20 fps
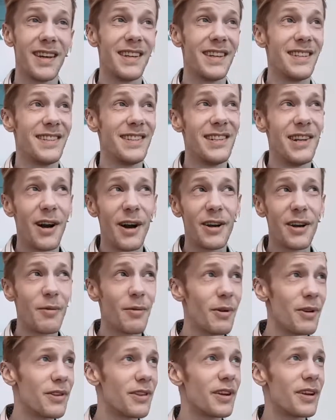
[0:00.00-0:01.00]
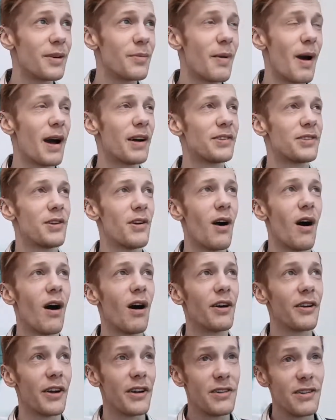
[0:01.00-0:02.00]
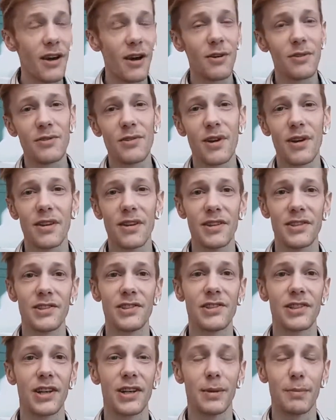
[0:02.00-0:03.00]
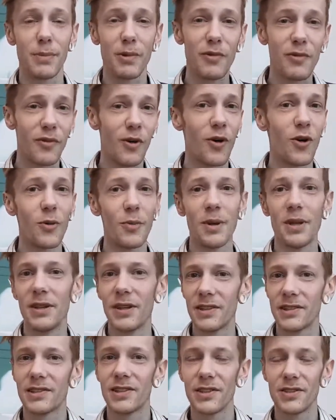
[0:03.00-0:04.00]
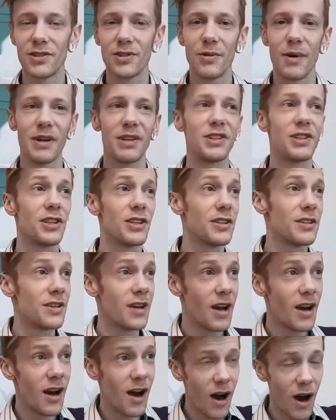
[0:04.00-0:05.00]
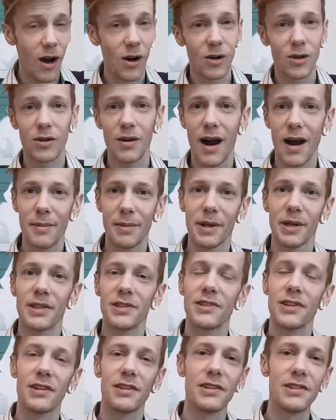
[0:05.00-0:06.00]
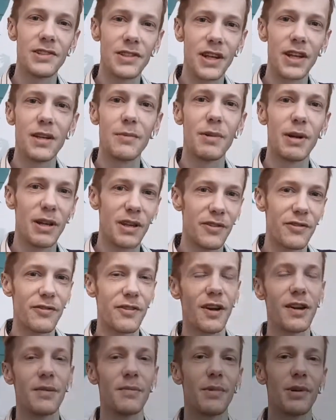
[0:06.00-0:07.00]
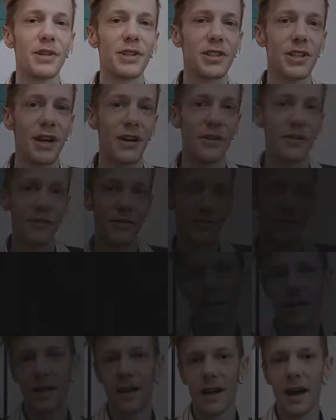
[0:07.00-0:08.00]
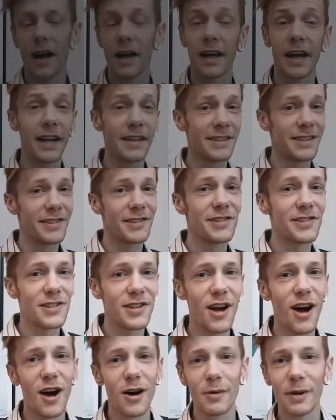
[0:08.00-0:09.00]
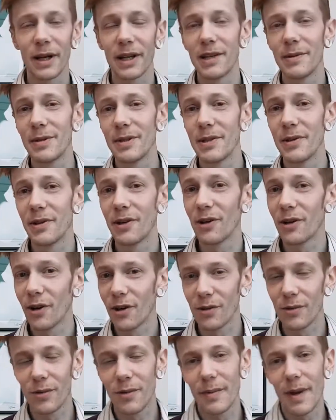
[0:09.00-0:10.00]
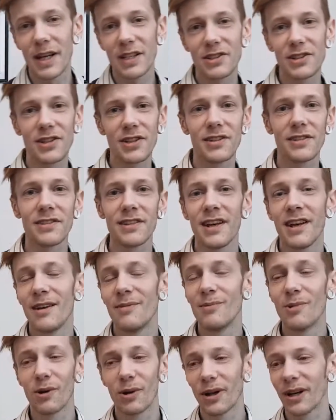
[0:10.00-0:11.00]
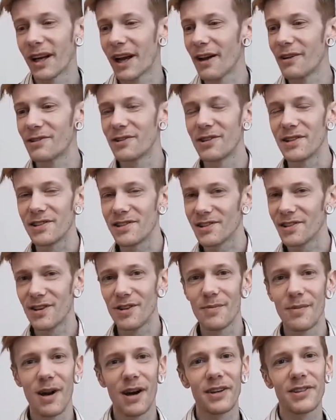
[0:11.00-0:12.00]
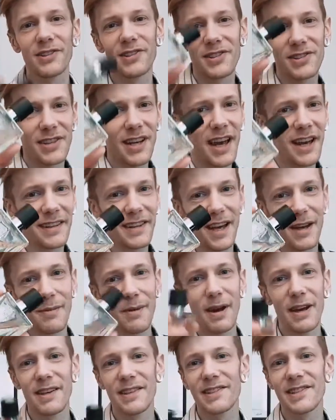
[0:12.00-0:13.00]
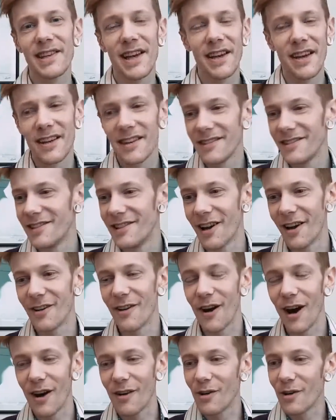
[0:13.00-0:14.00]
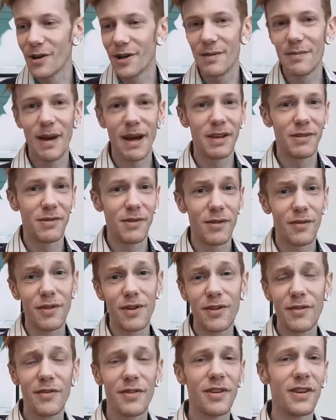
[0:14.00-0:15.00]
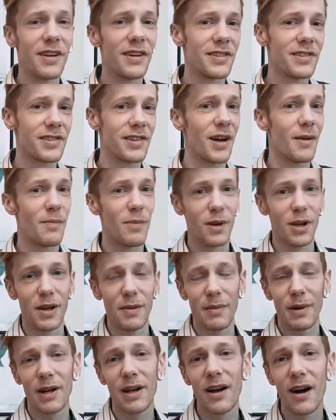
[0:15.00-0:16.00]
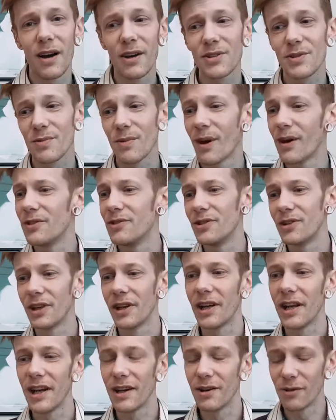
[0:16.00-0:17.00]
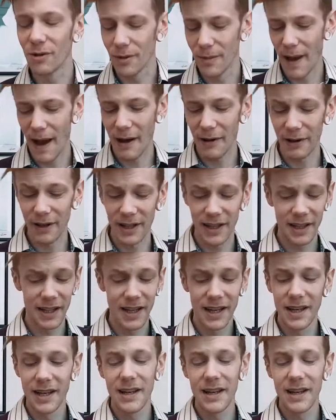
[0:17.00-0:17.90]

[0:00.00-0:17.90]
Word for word: you know, I don't want to think about it too hard. I know that this is going to perform in this situation. I'll grab it. So these are going to be the front of my shelf. Okay, so to start, we're going to be doing an honorable mention. I'm not going to go into this too much. Terre d'Hermes, you know, I already made a review for this. I put it in my last one. You can hear all about it.